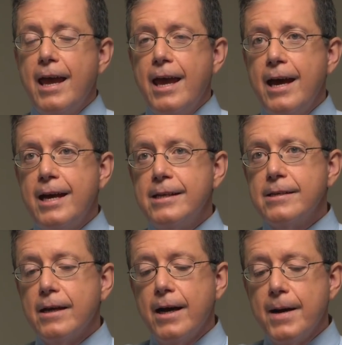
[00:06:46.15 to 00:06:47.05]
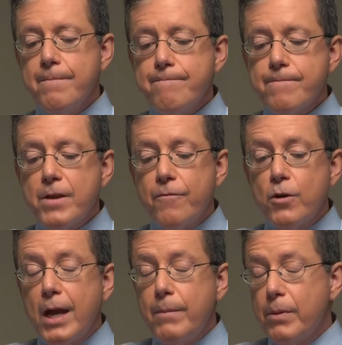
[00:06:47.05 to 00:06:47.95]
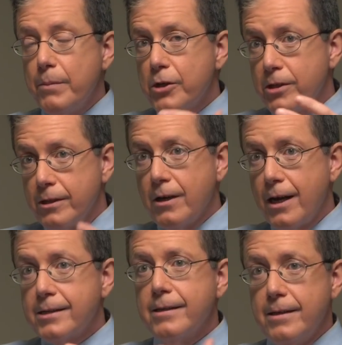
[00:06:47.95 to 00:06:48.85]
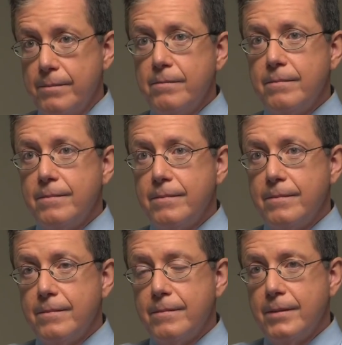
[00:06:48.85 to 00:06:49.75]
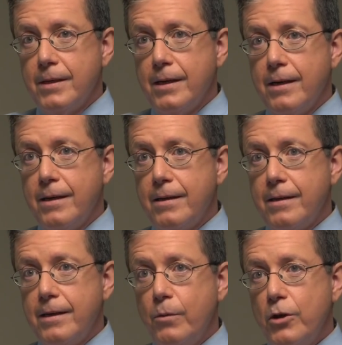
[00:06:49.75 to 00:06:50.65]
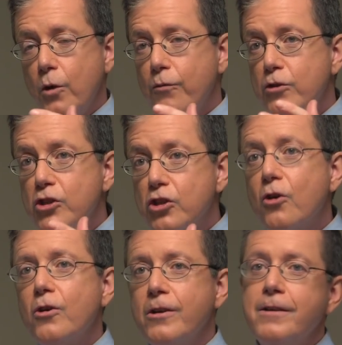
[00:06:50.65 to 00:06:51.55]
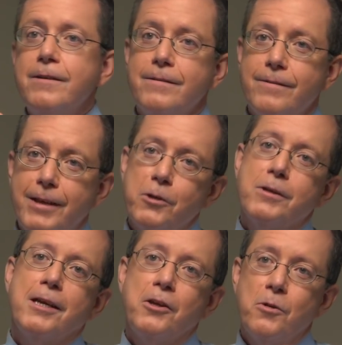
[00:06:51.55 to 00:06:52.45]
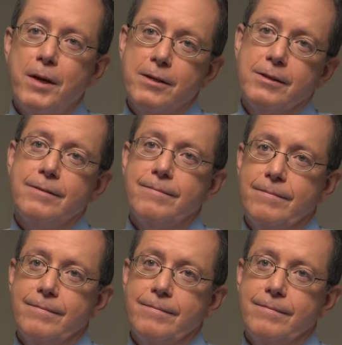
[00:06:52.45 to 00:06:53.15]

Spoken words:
And if you gave me permission to talk to him, he would know for certain that you're taking your medicine.